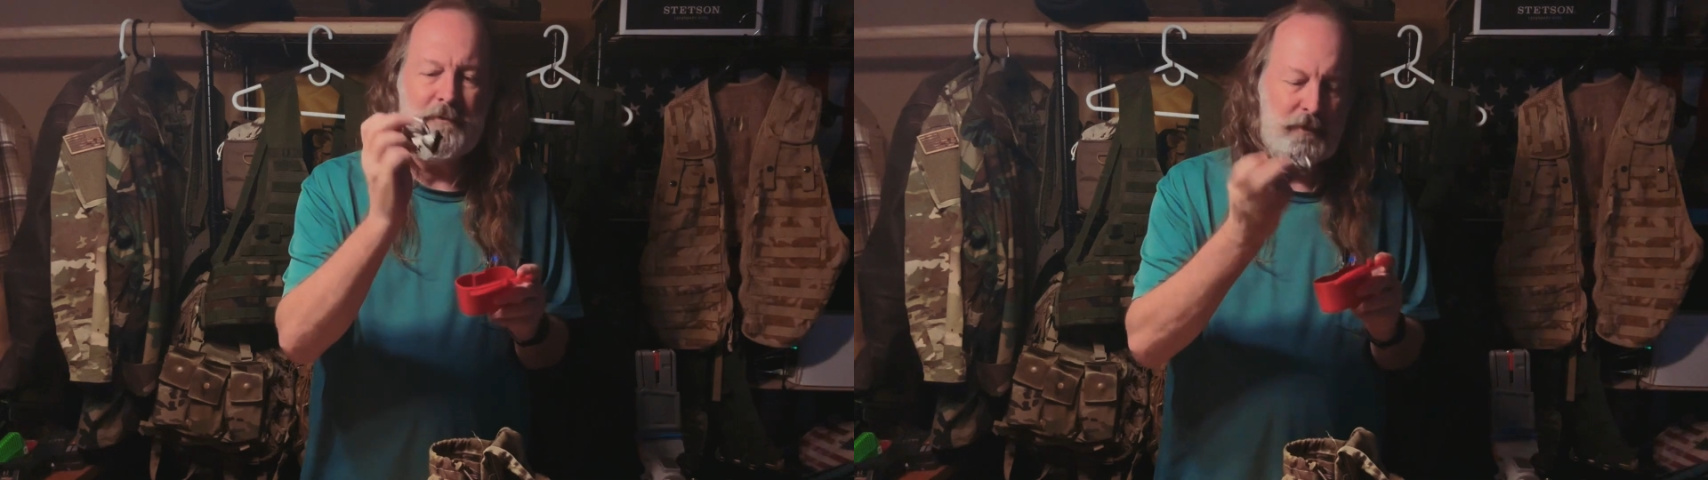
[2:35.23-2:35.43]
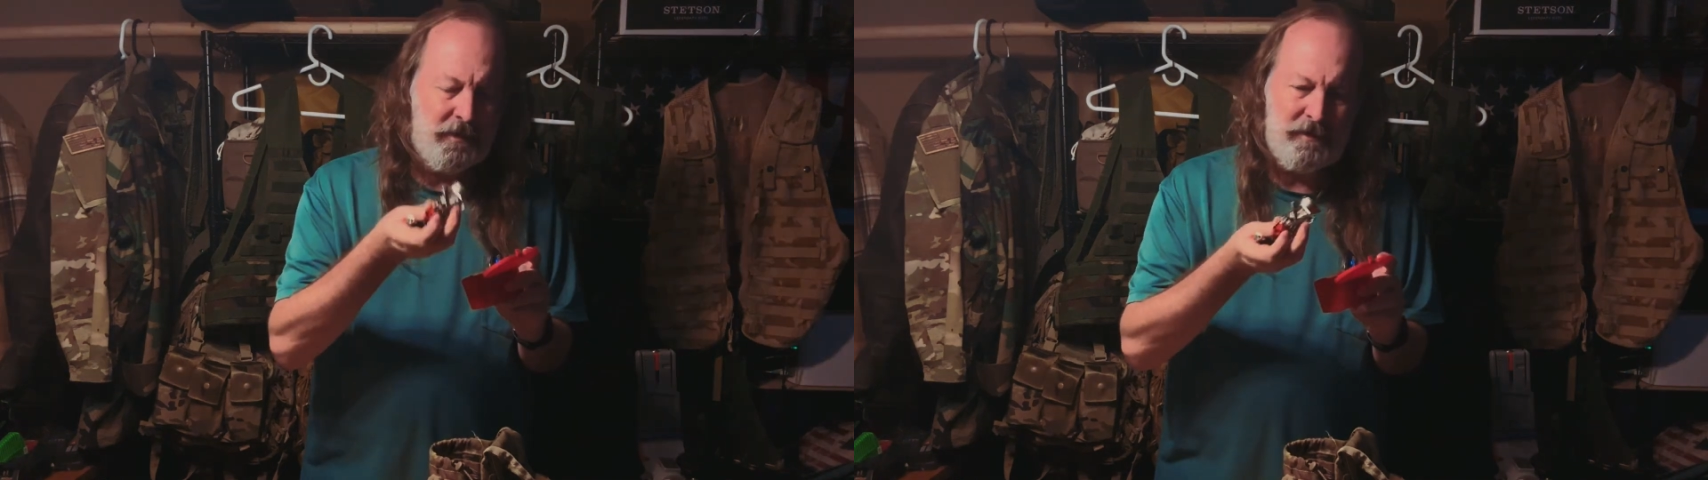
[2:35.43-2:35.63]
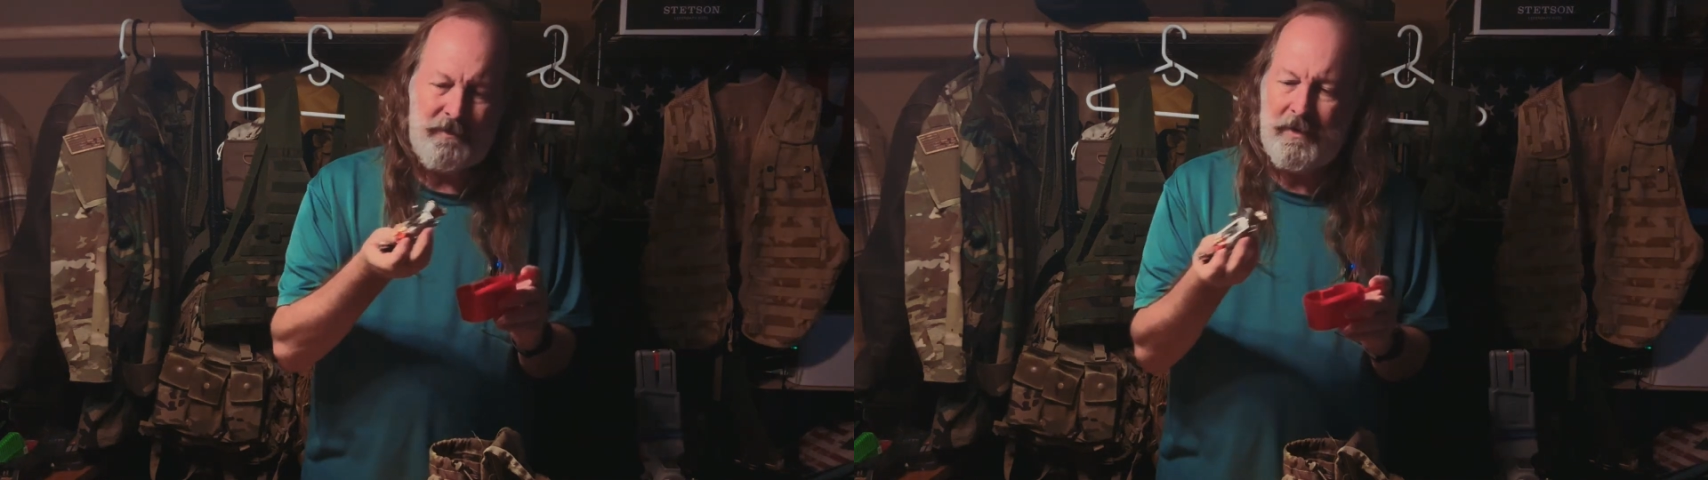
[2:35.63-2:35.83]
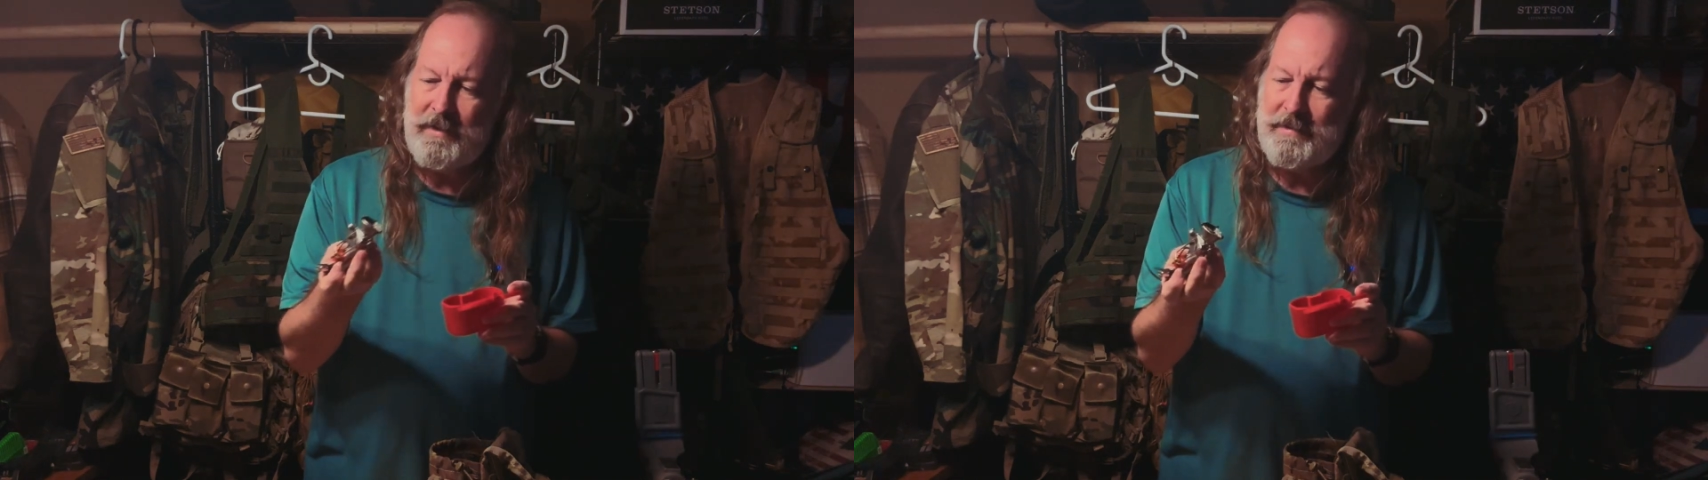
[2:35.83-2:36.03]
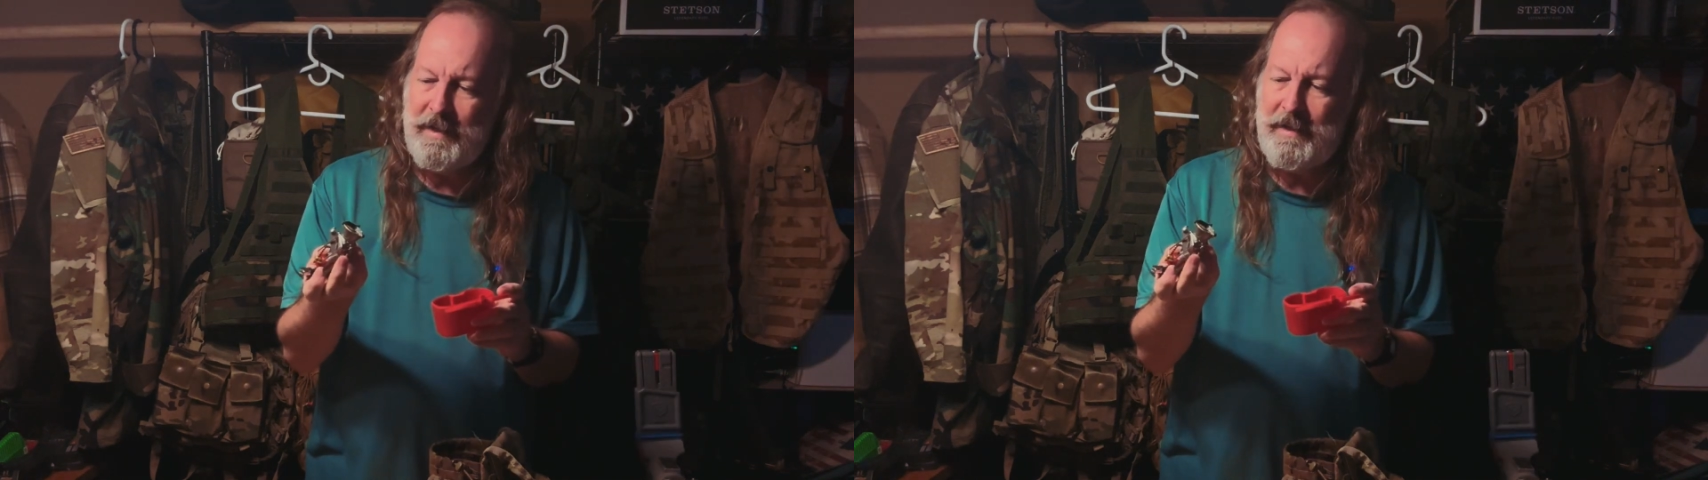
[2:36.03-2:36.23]
which is very
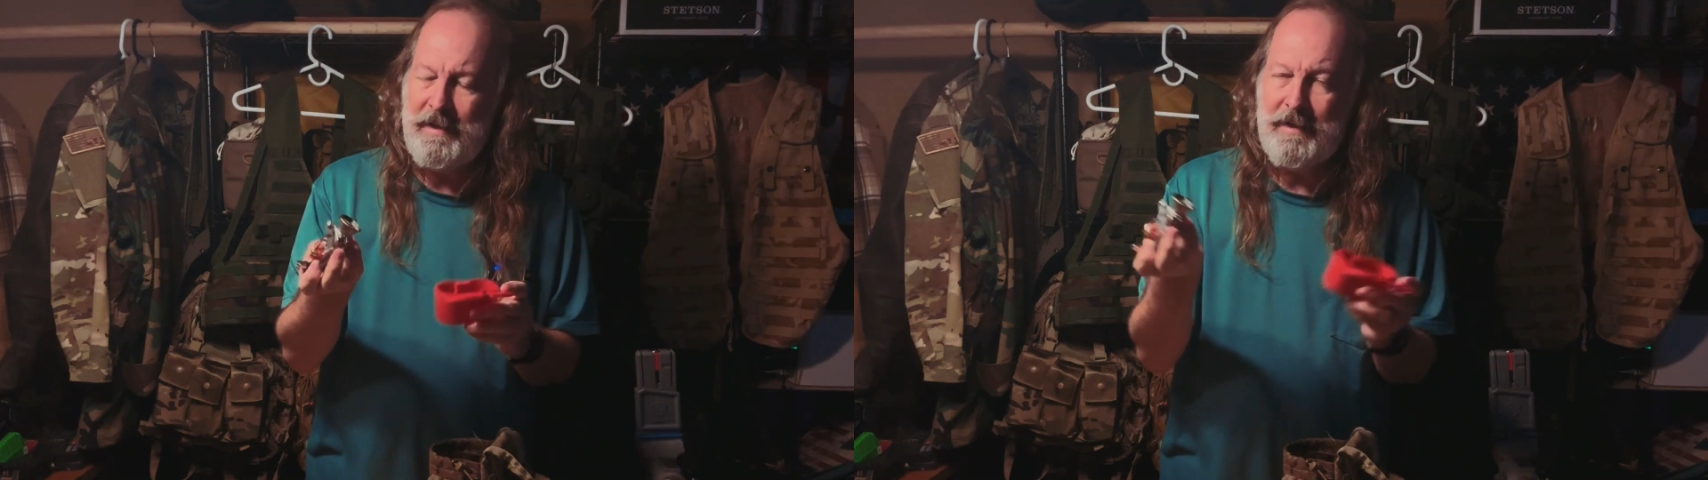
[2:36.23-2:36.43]
tiny,